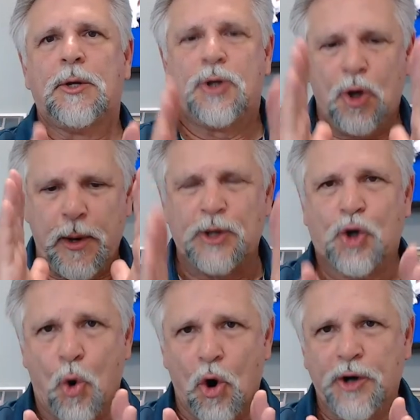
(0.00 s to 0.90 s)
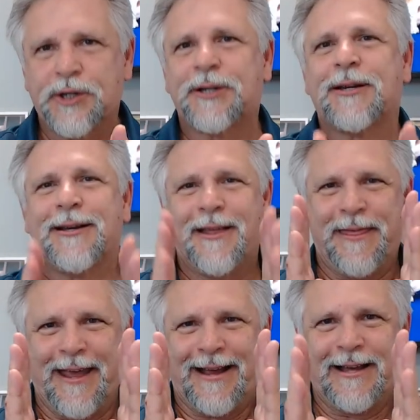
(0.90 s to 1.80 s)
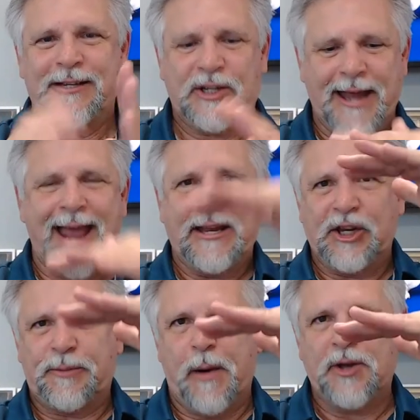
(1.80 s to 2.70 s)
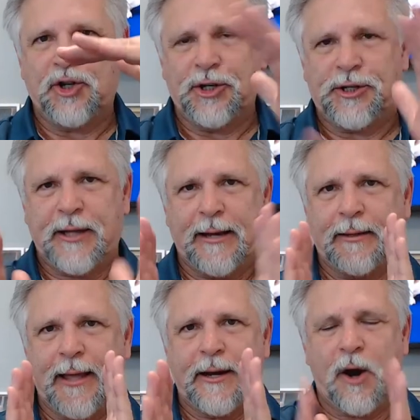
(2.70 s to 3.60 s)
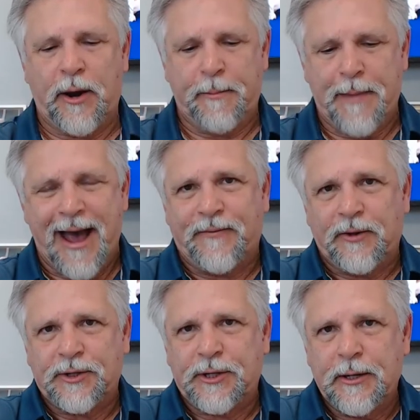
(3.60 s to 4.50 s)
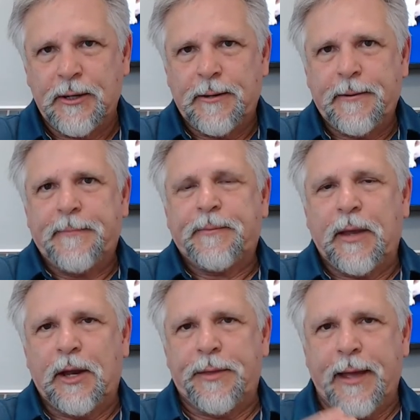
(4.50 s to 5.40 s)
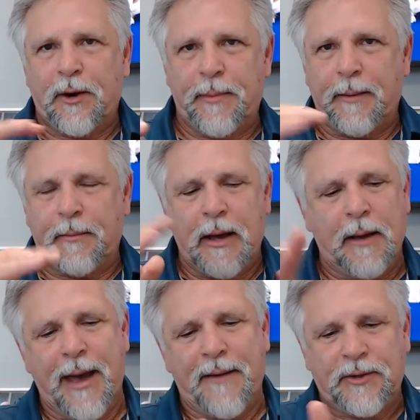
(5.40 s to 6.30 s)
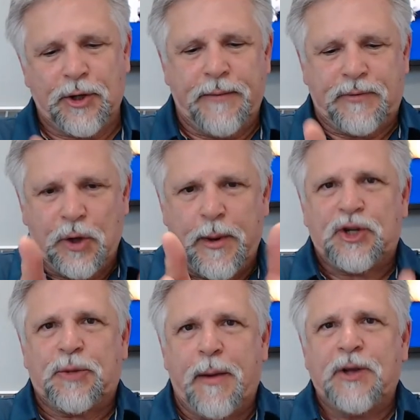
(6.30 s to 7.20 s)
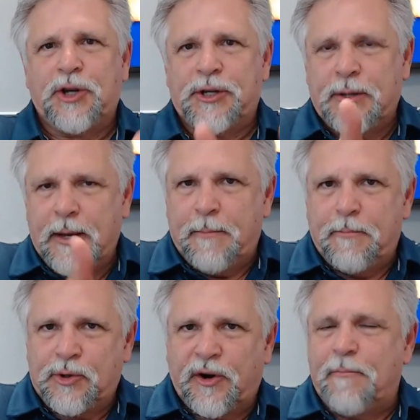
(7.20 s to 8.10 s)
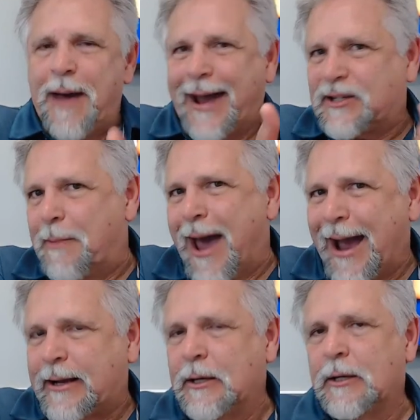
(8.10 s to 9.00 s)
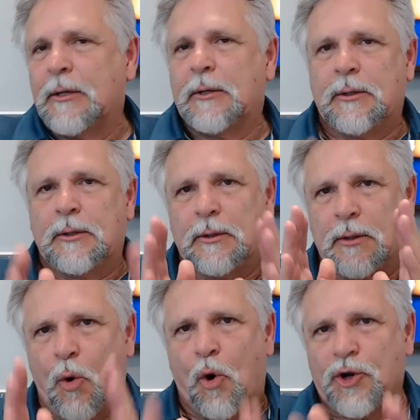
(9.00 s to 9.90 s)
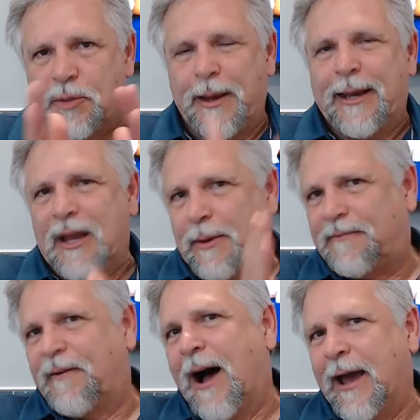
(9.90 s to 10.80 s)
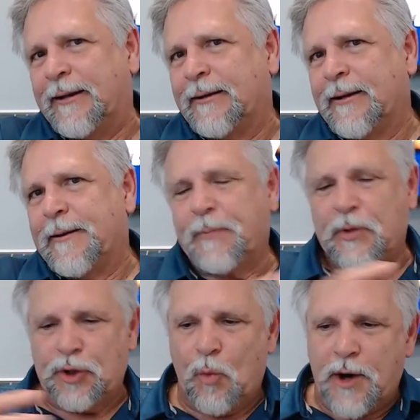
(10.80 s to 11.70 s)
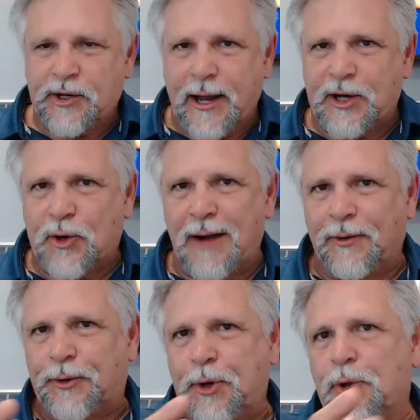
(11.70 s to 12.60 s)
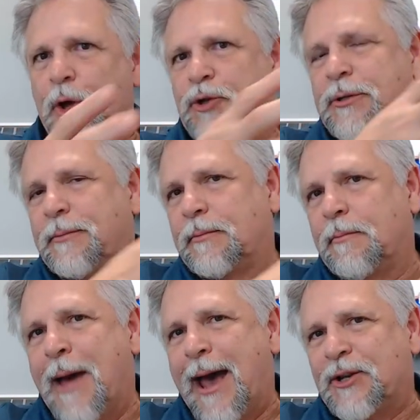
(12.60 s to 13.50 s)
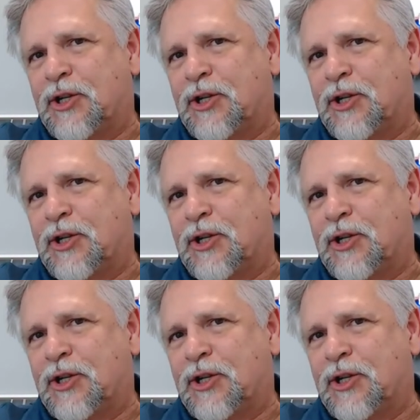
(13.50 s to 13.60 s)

two inch coarse, thick standing sponges that, that are in baffles, you know, that are being uh, baffled. So you have two inch sponges sort of back to back, coarse, medium, and fine. So the water's got to travel through those matin